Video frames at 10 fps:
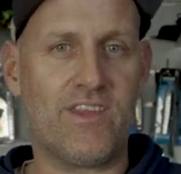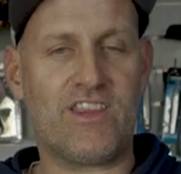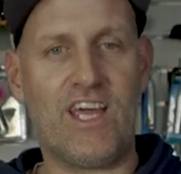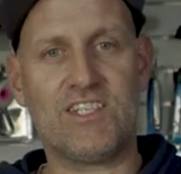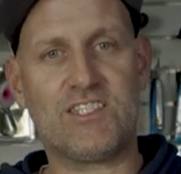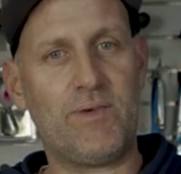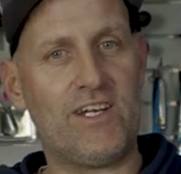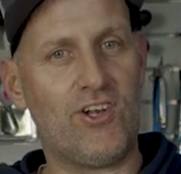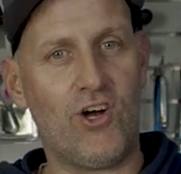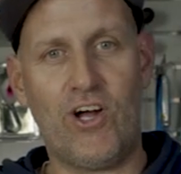The 1,000
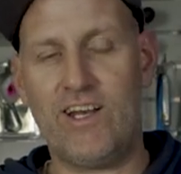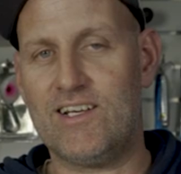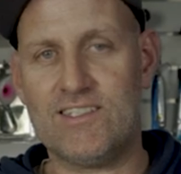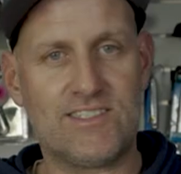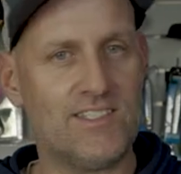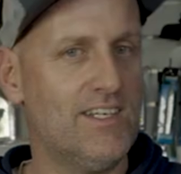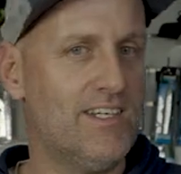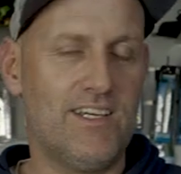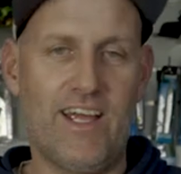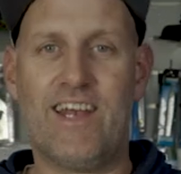meter line is
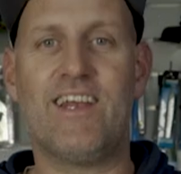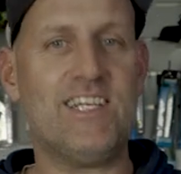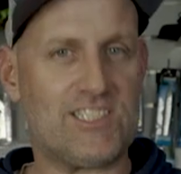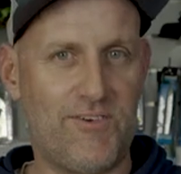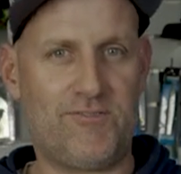at least